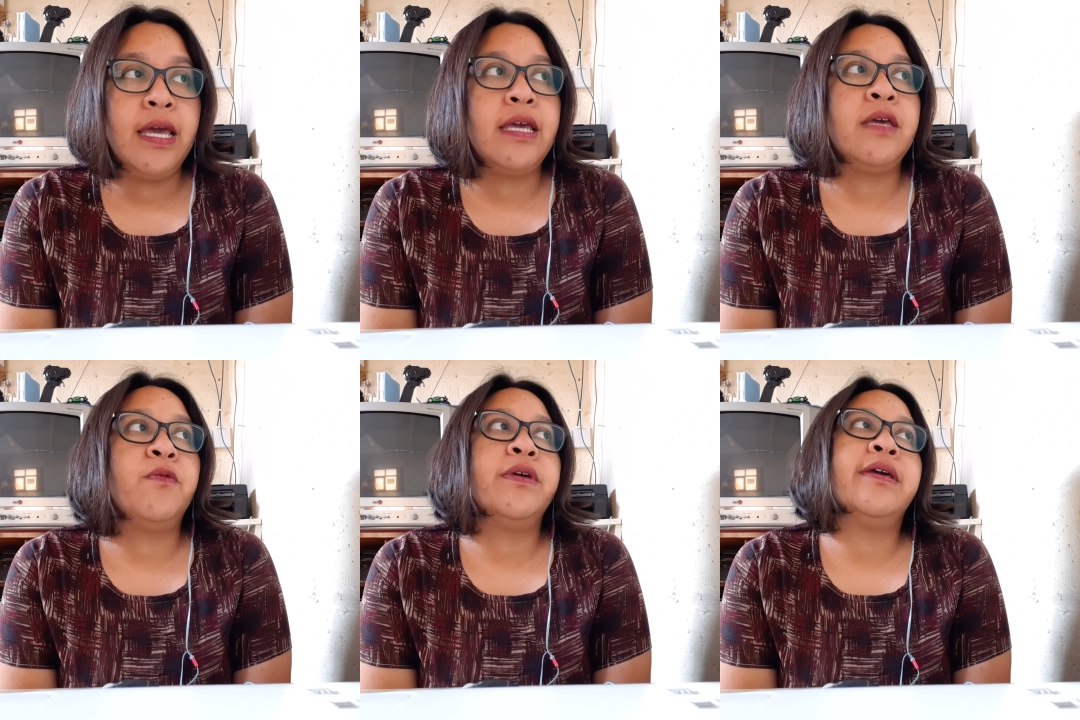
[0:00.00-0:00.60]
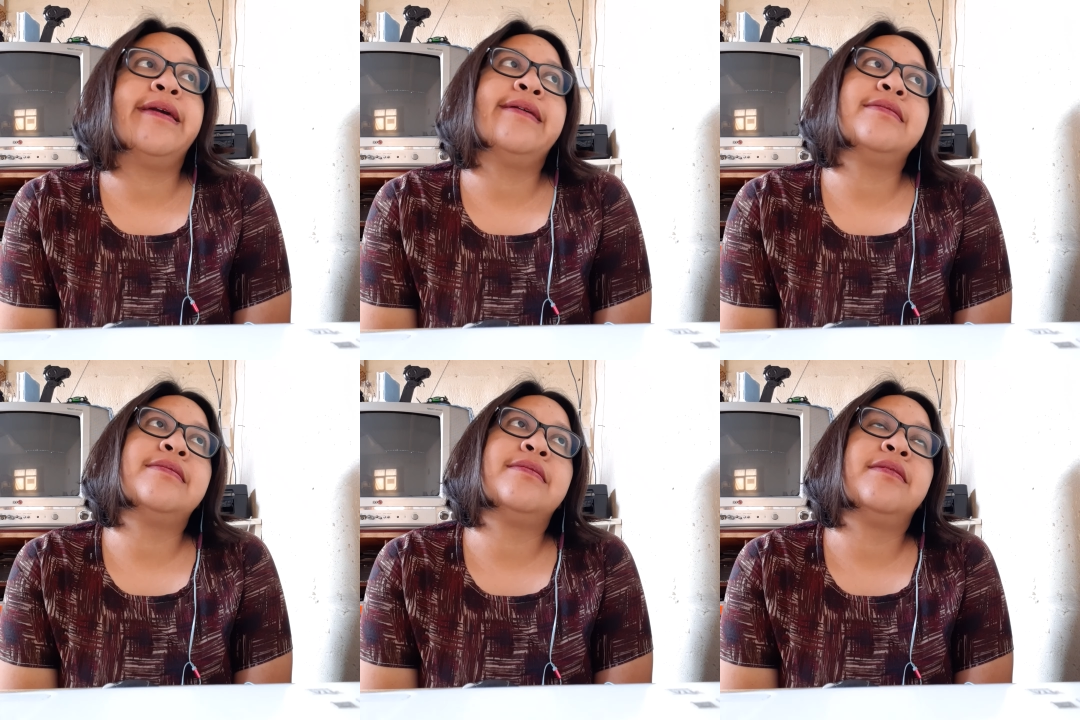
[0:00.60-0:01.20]
If
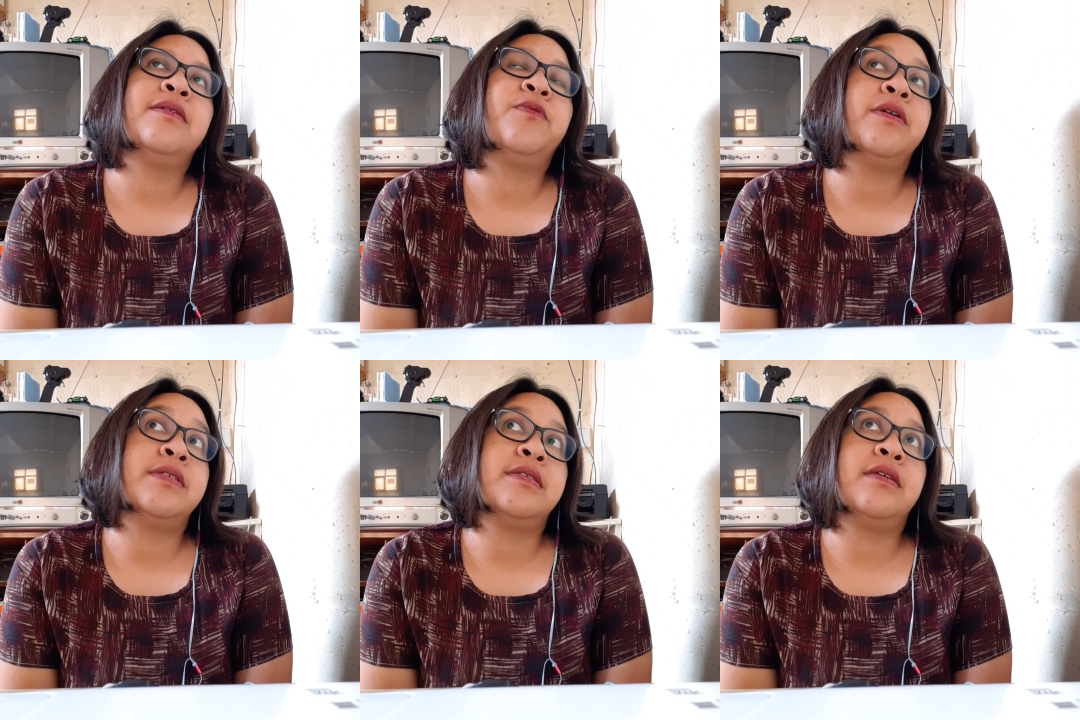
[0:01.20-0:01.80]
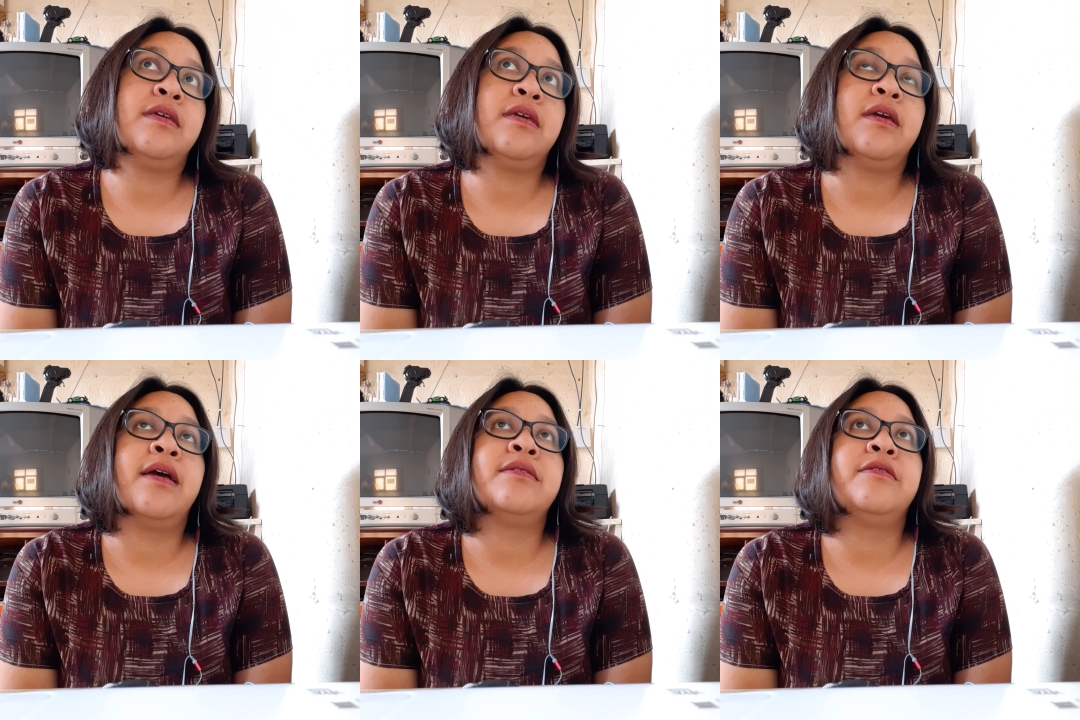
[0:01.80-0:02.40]
we see
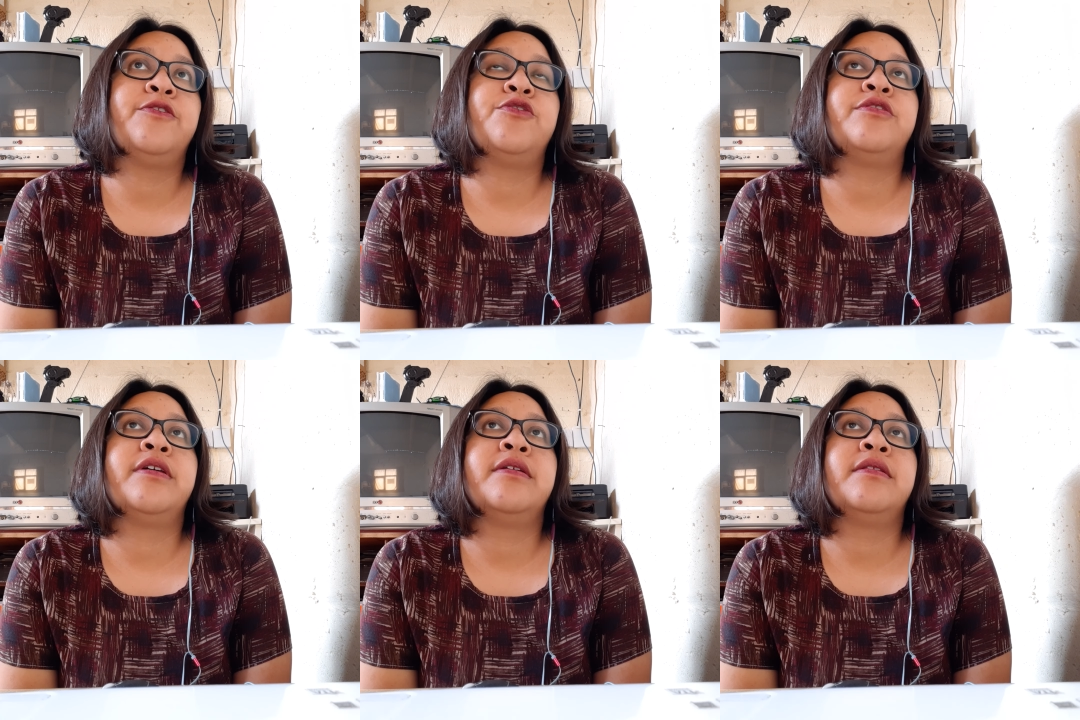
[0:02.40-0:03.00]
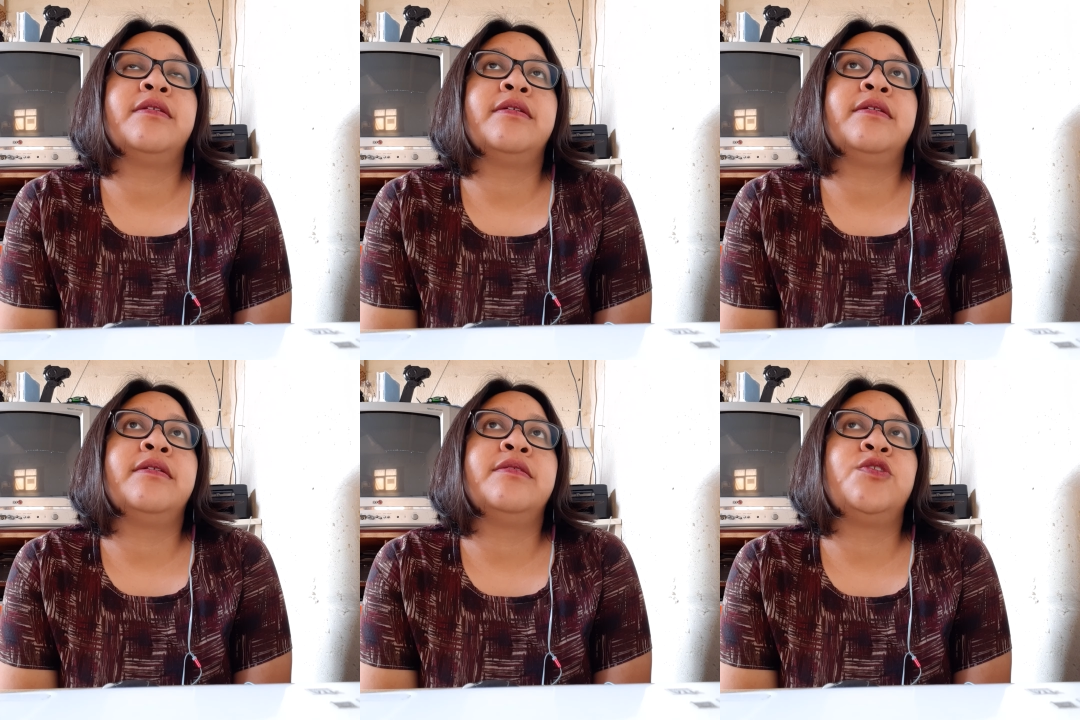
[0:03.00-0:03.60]
as teachers that
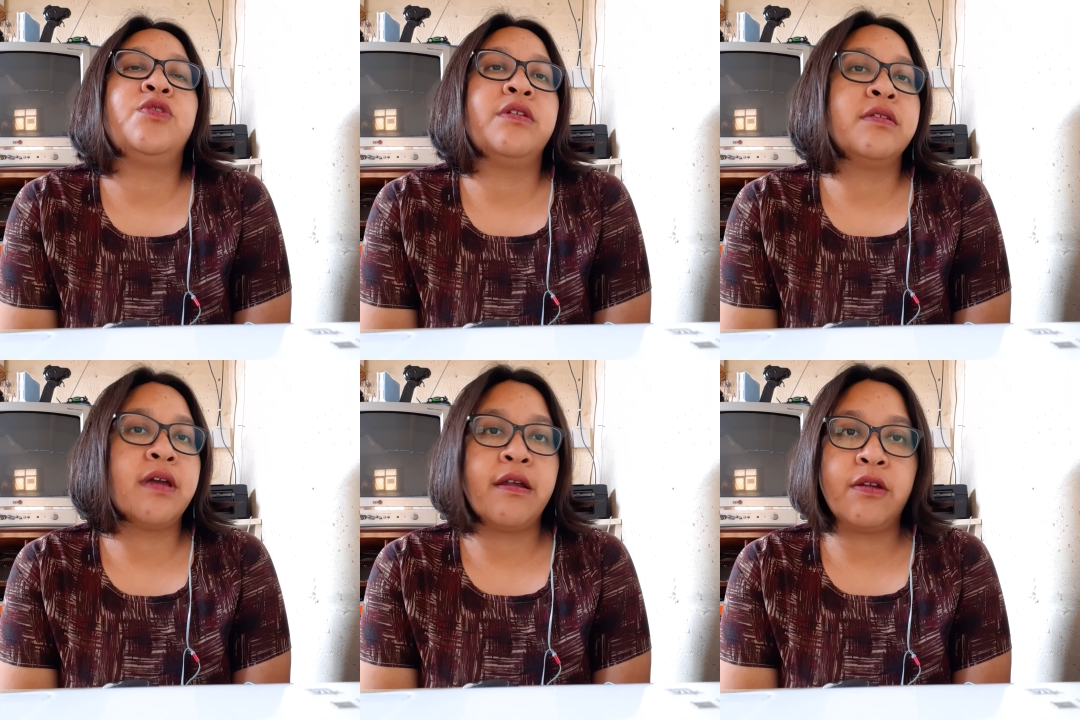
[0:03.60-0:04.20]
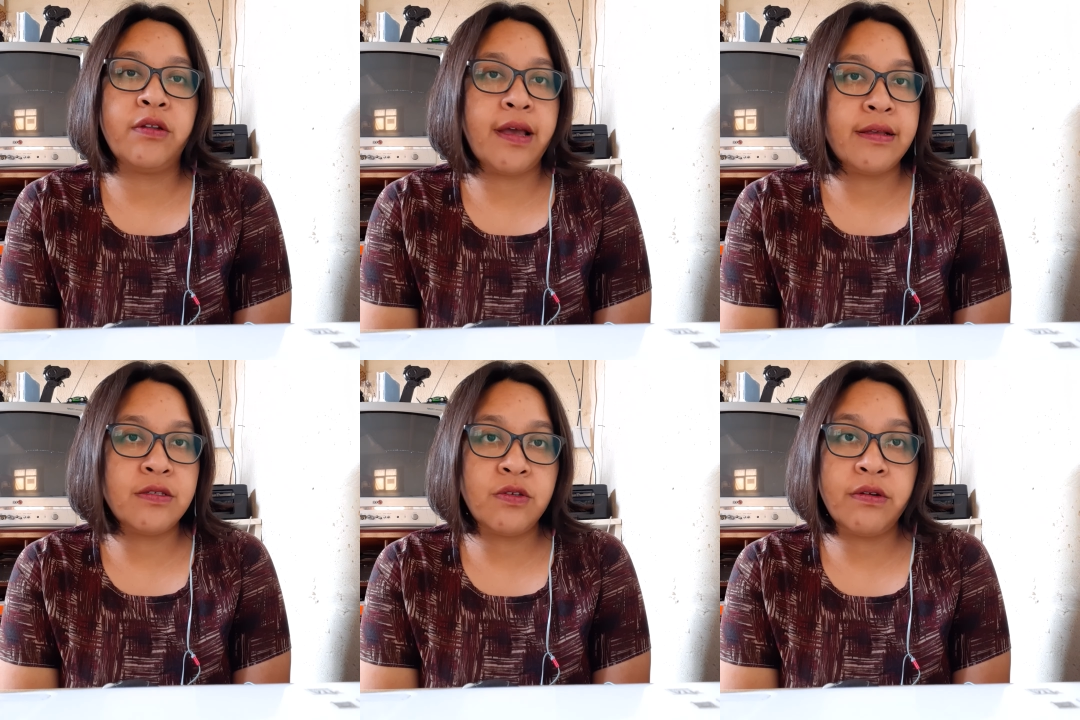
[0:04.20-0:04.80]
students are not
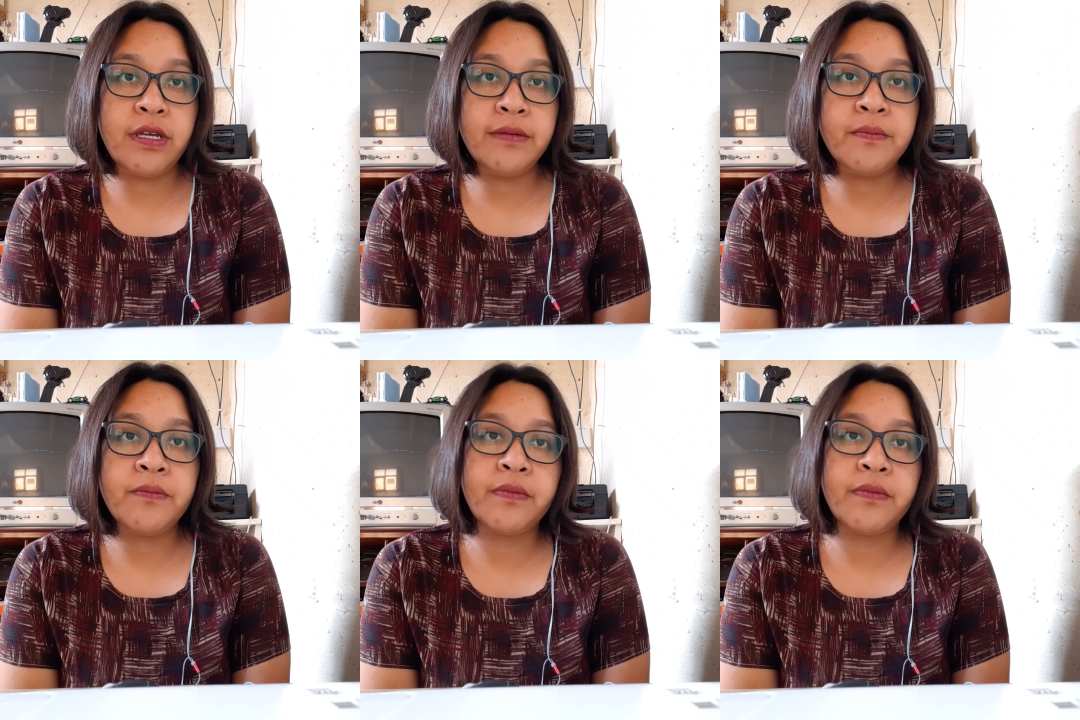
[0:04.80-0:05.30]
answering